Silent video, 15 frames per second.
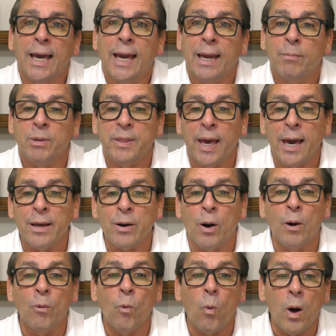And with that,
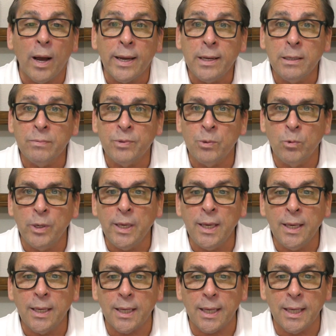our wine of the
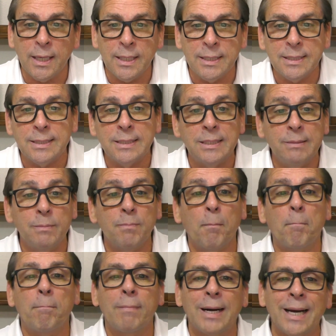week is,
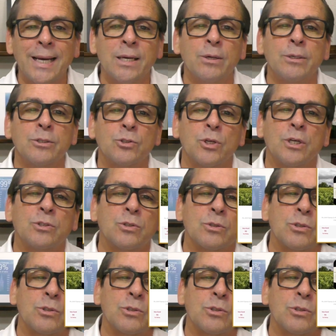my goodness, it's a